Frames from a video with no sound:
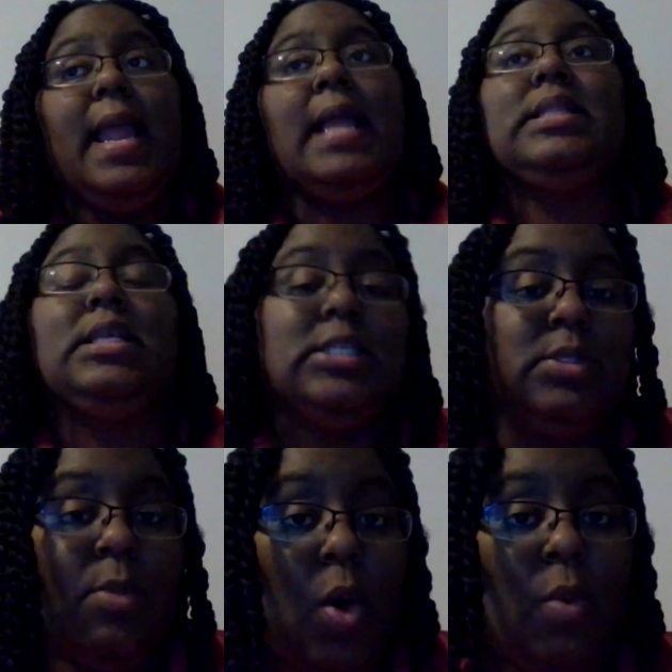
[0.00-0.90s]
at this
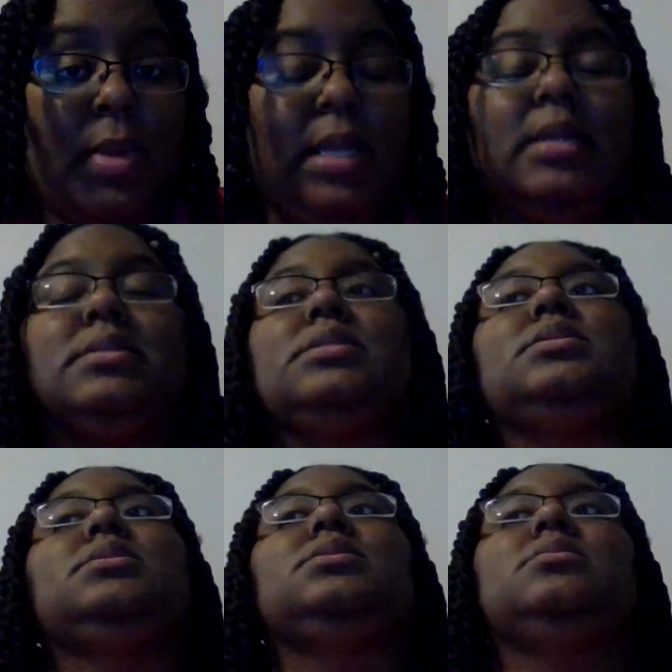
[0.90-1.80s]
moment,
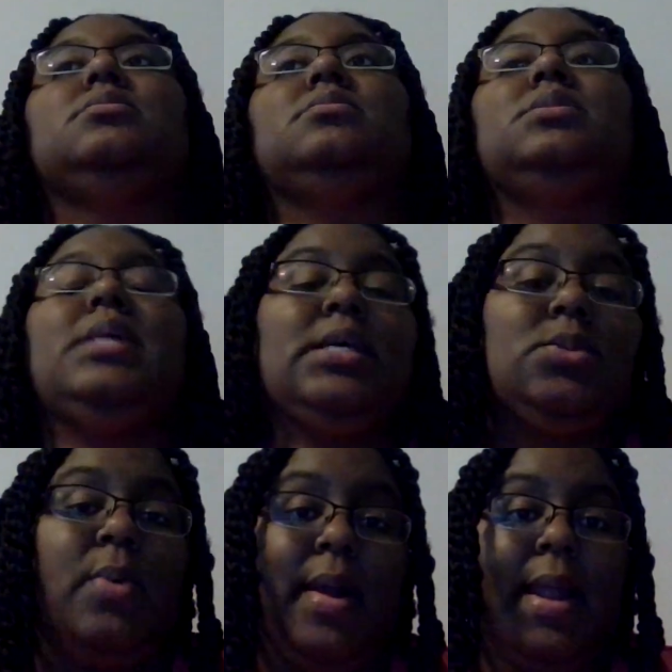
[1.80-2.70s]

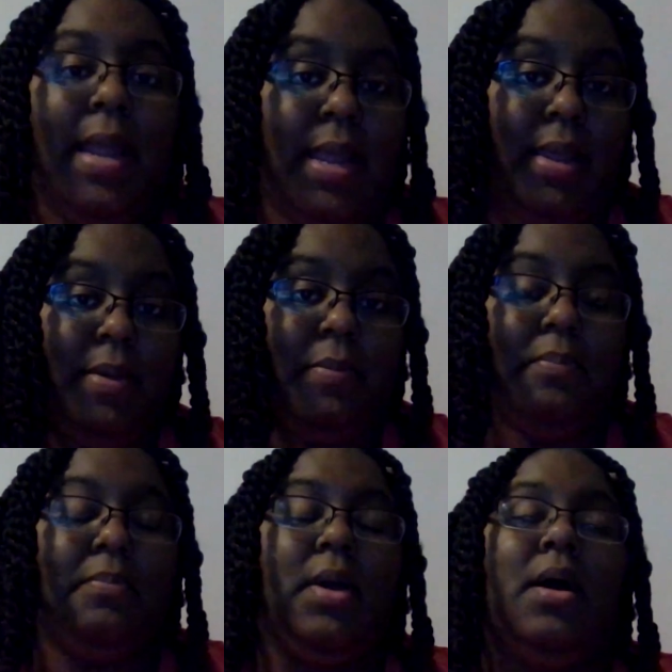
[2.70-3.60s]
that's where I am.
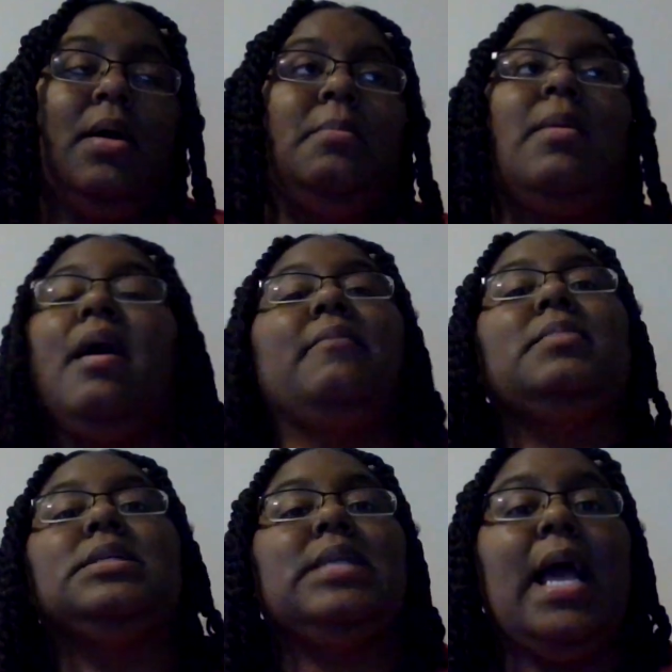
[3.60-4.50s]
Um, I've
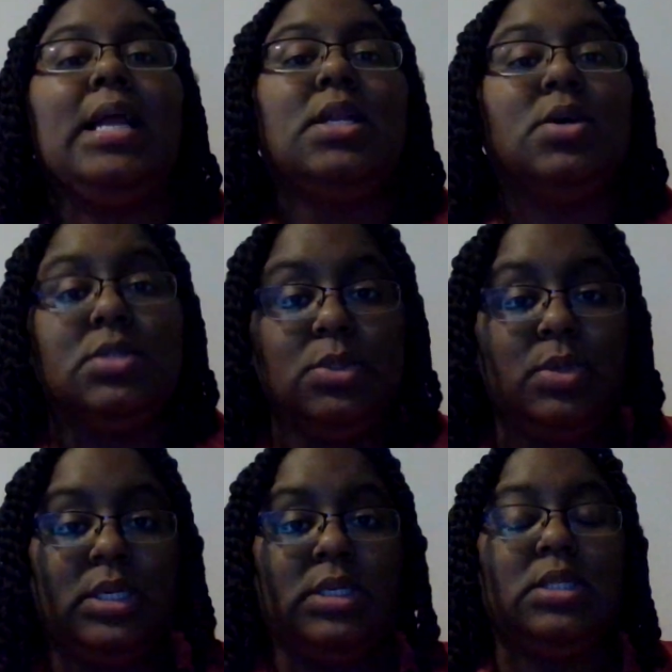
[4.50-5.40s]
been diagnosed
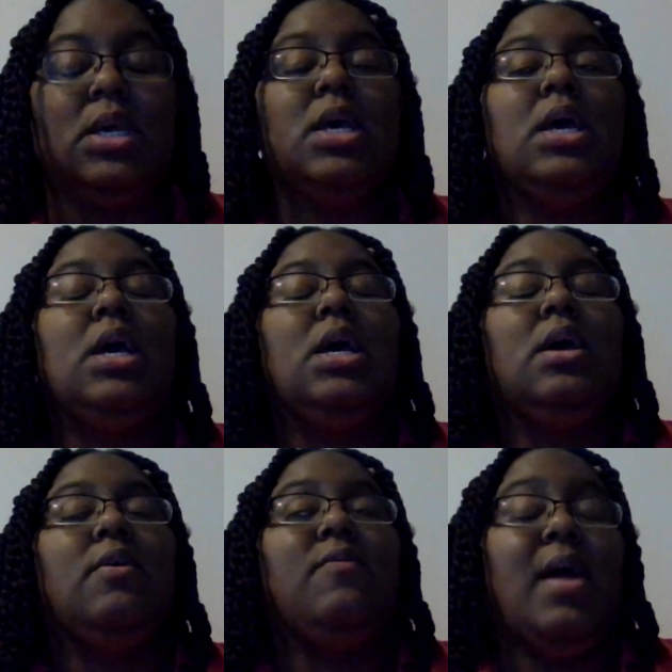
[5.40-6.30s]
with
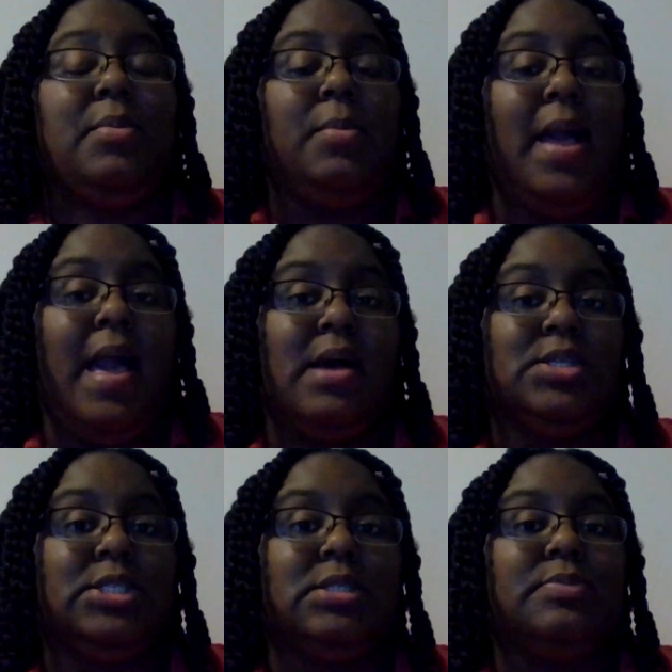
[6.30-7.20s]

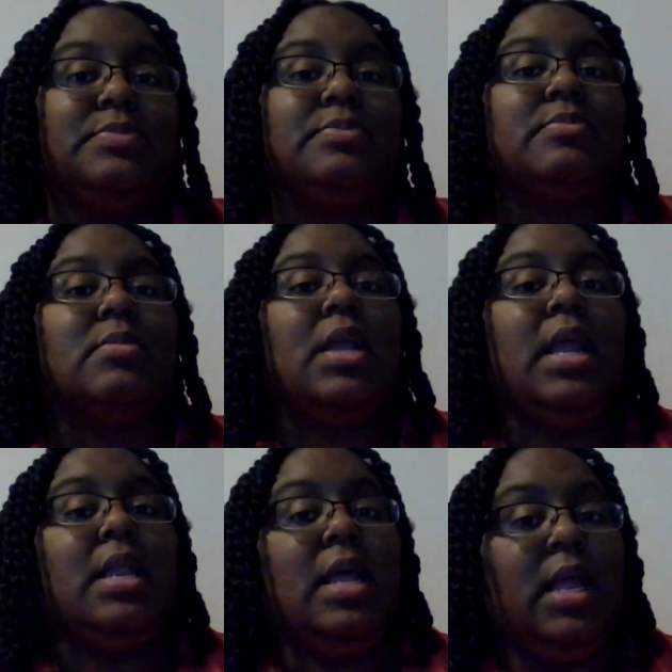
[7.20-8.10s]
fibromyalgia
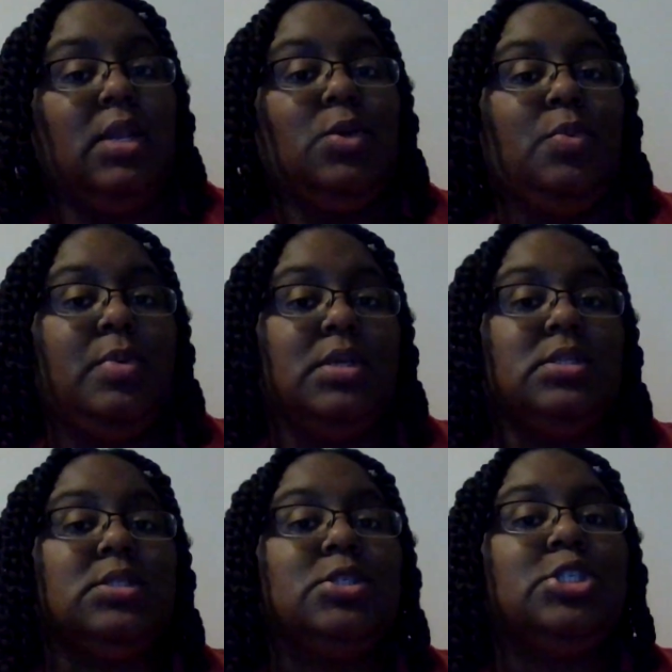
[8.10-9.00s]
and a
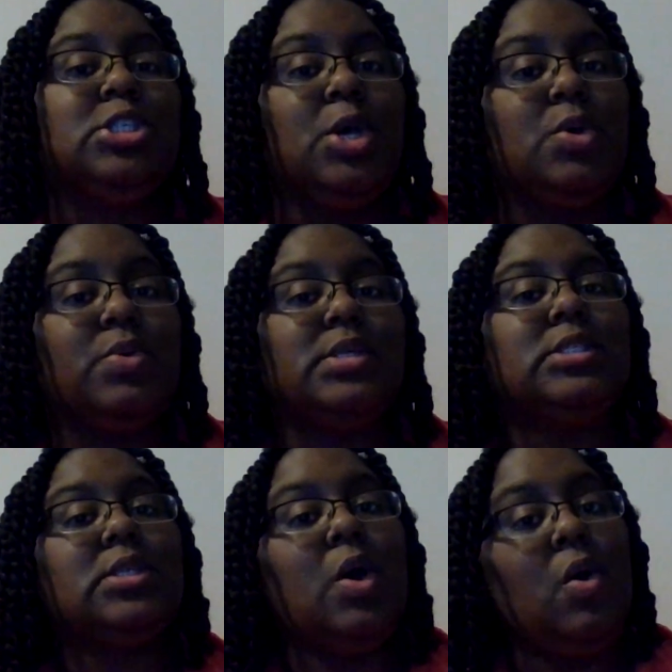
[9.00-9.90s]
lupus
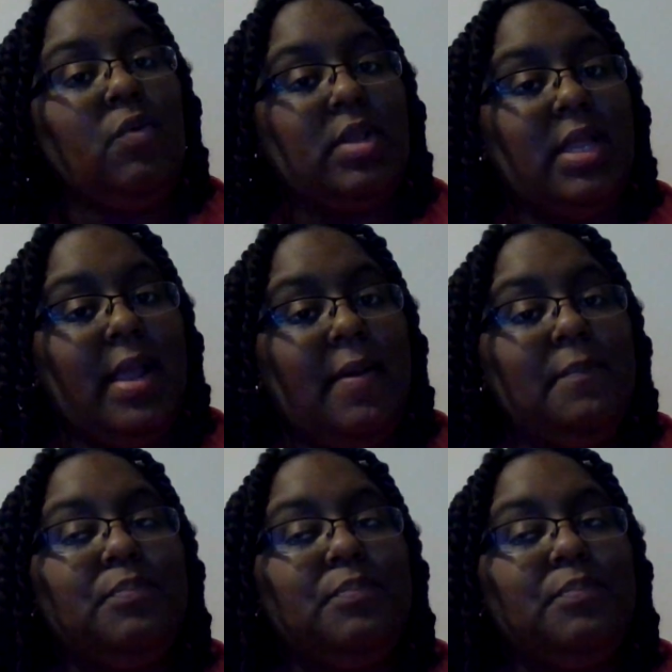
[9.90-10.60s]
Sjogren's overlap.